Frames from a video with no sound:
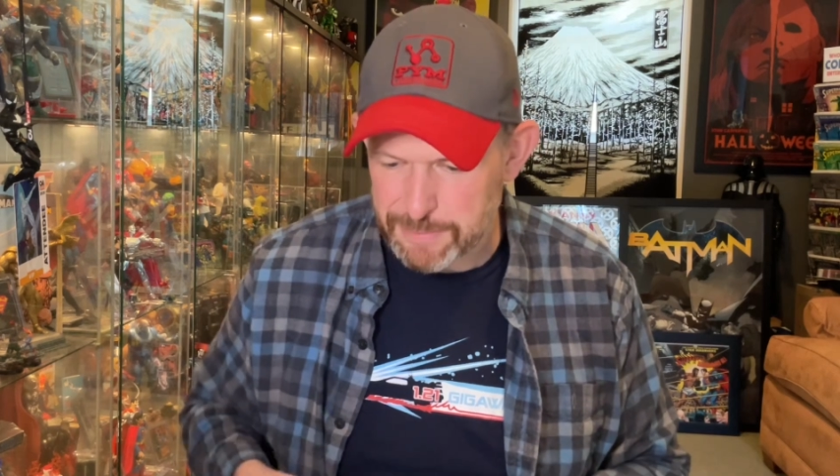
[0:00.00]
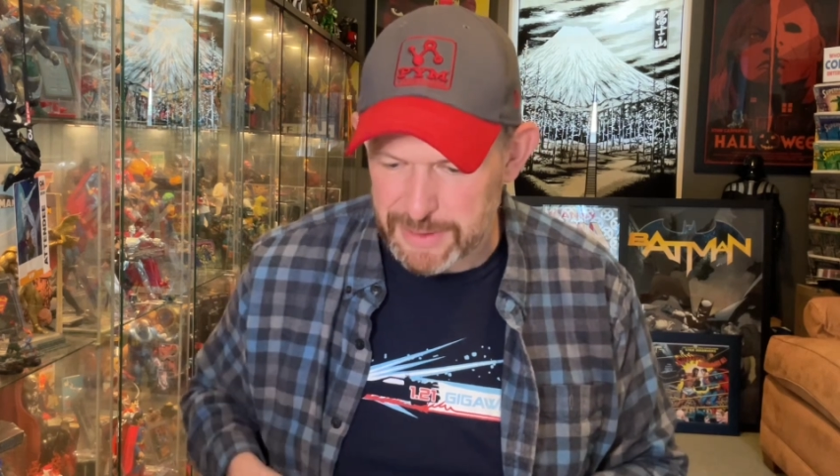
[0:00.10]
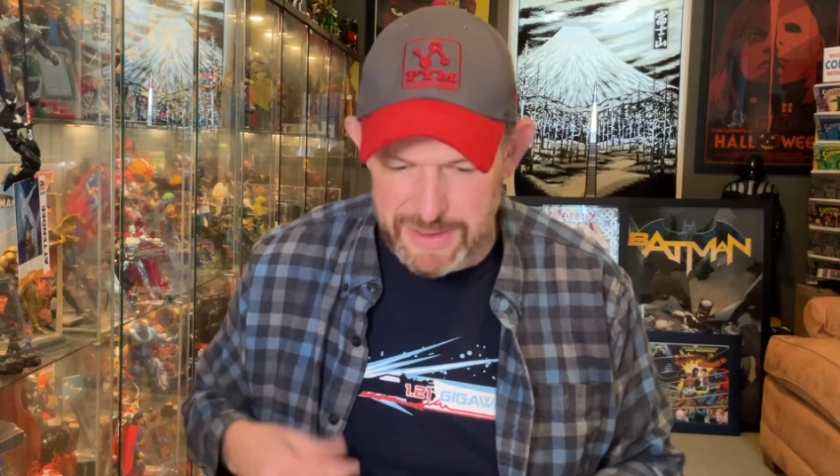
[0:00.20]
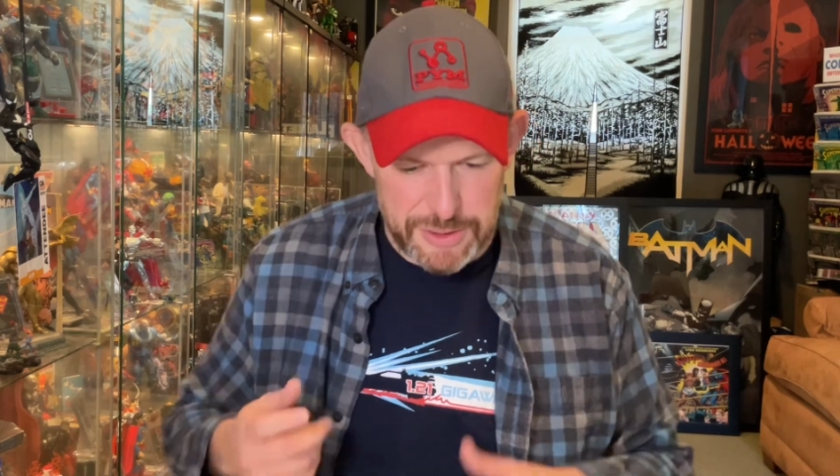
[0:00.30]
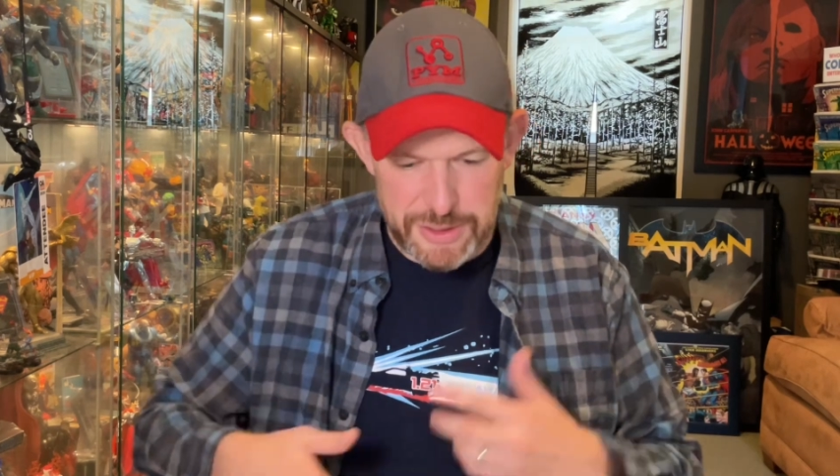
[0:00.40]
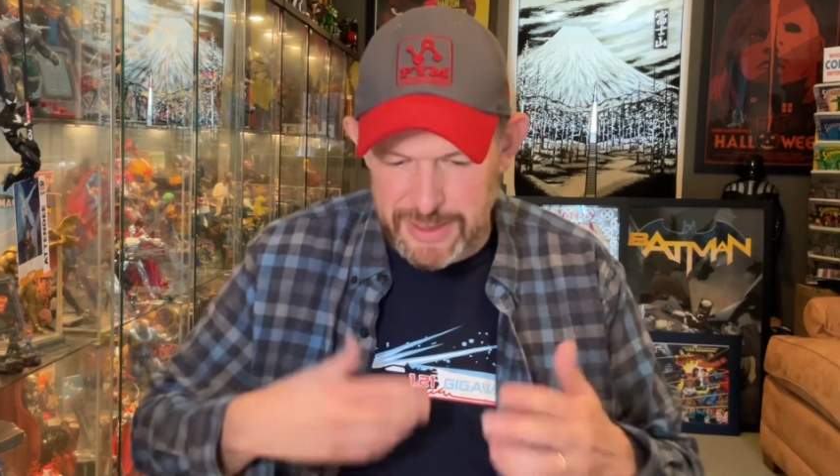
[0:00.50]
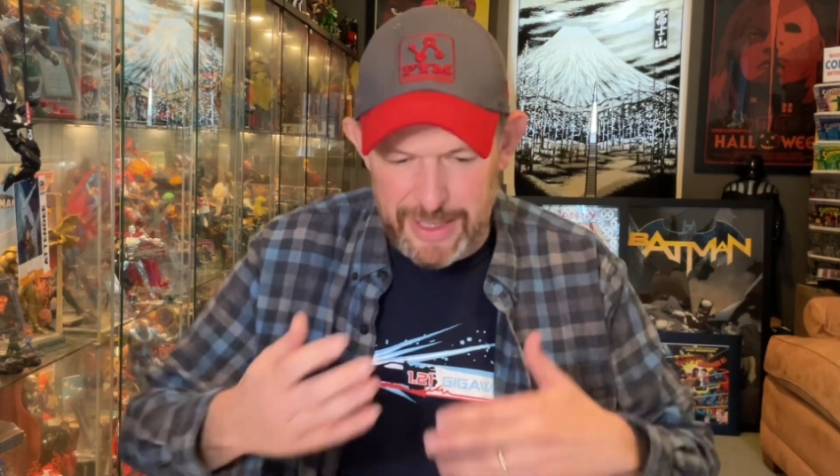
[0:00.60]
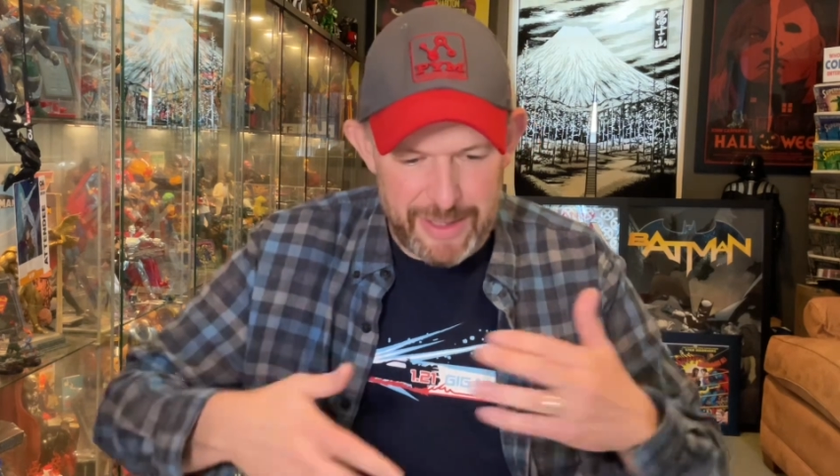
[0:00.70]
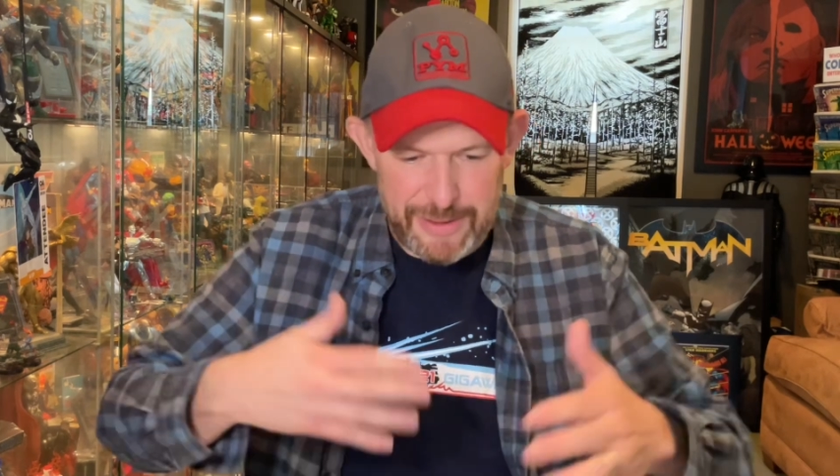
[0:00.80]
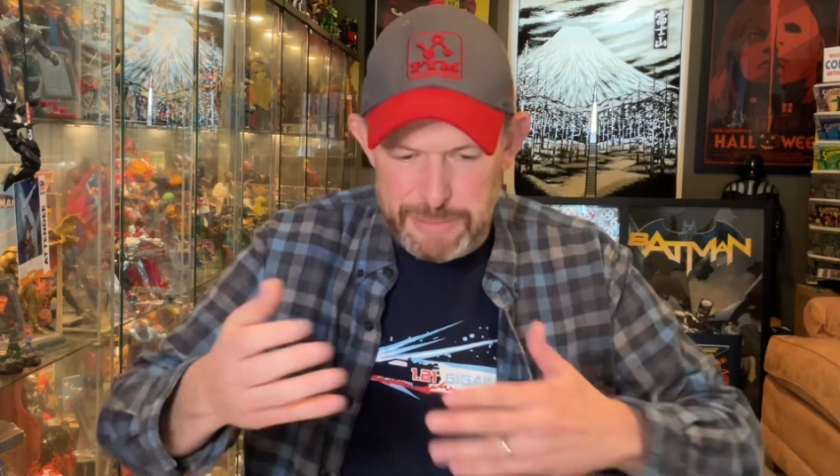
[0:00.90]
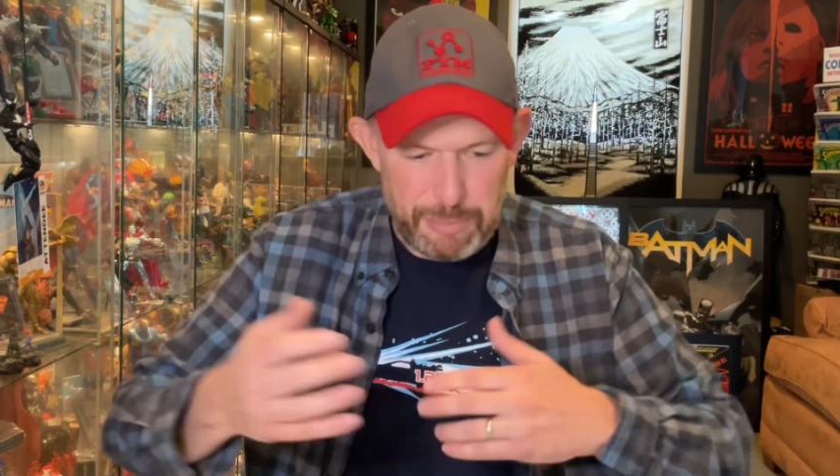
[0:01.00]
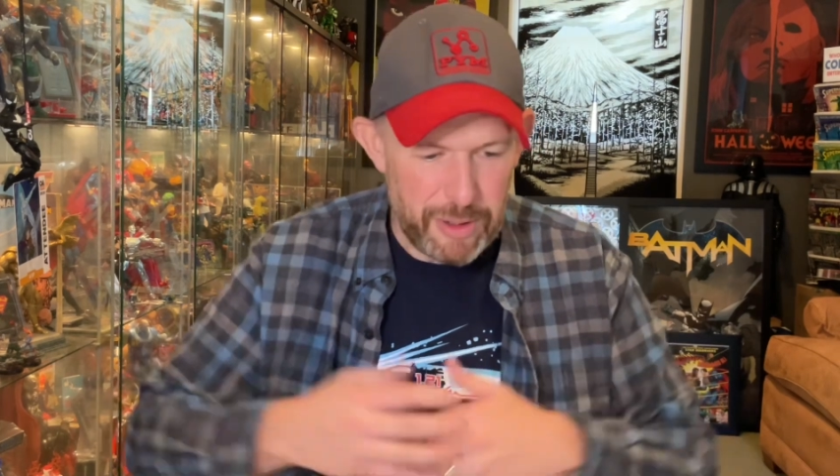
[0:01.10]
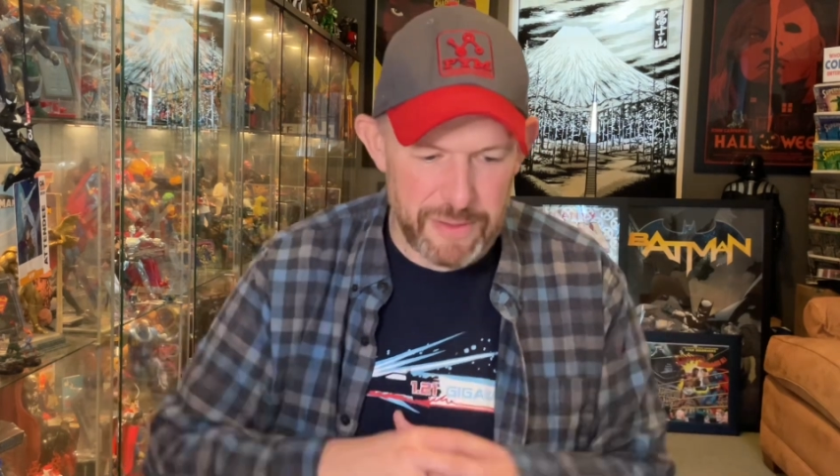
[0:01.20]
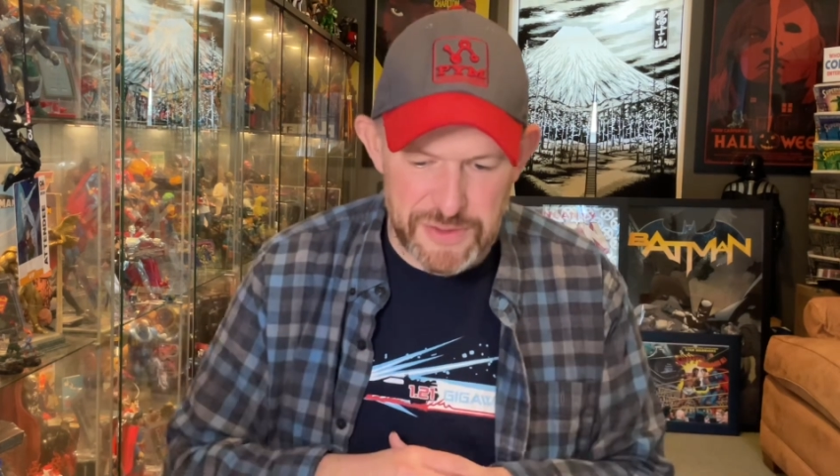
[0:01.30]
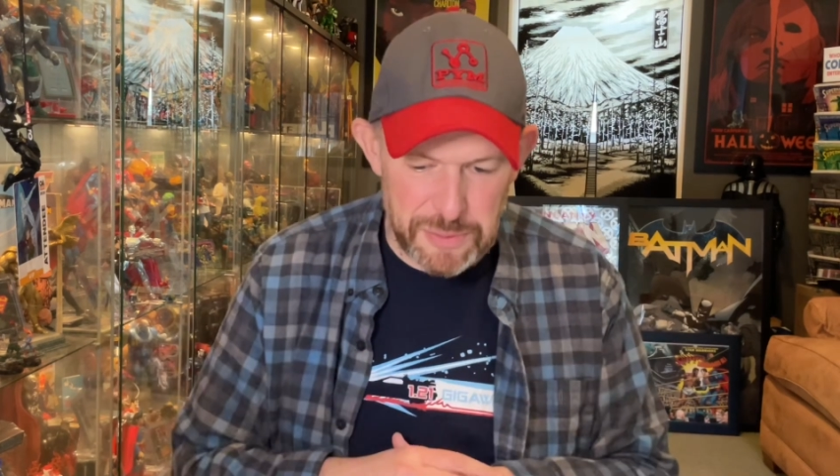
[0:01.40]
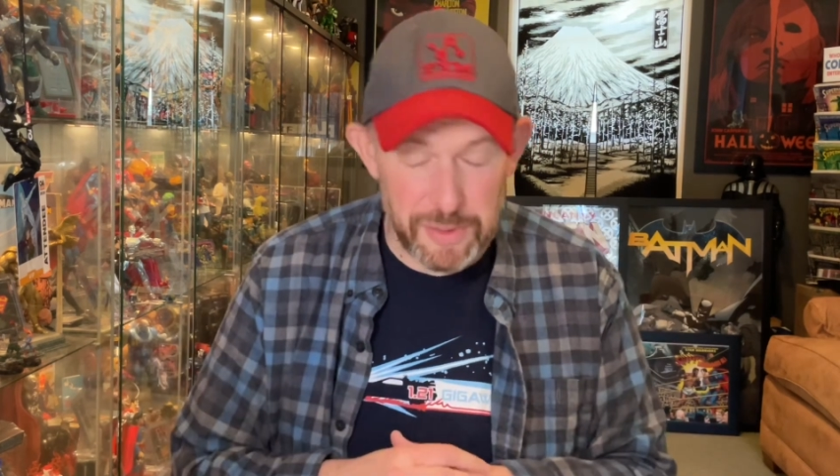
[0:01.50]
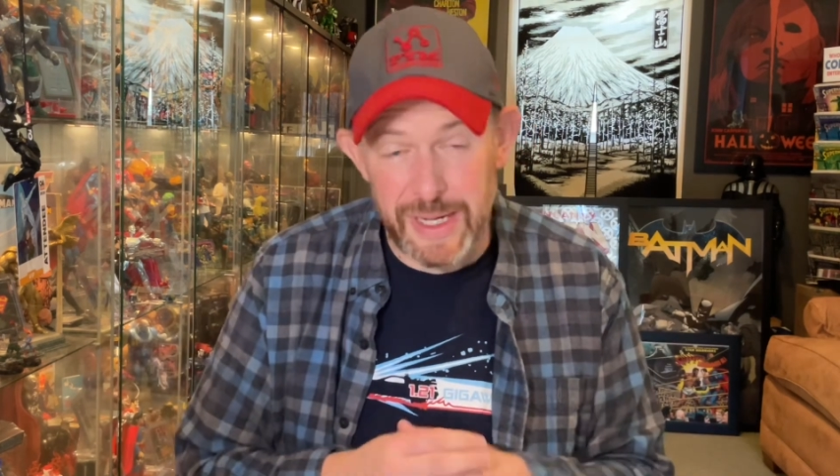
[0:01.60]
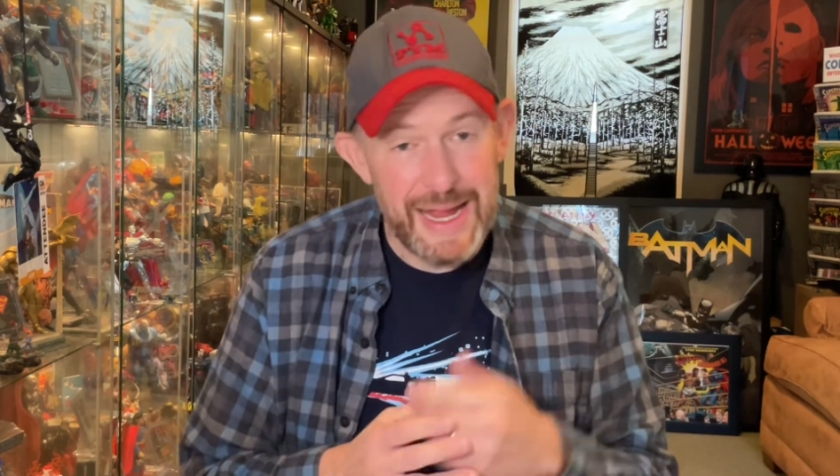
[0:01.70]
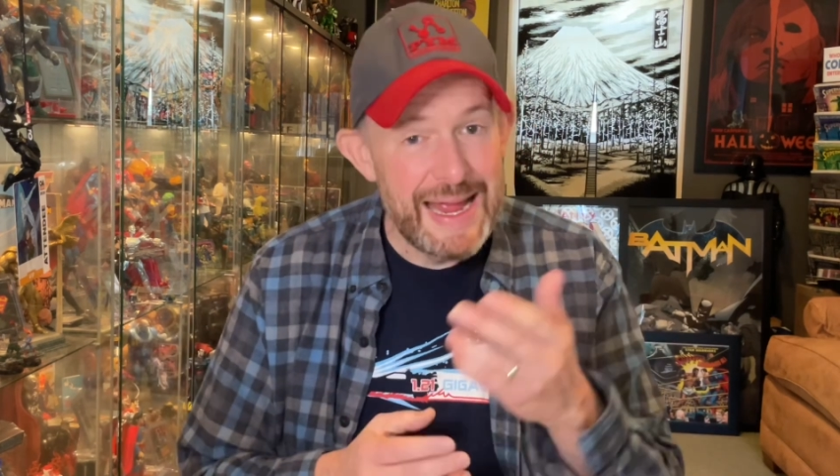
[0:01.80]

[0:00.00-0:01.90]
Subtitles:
because it just kind of is part of the story.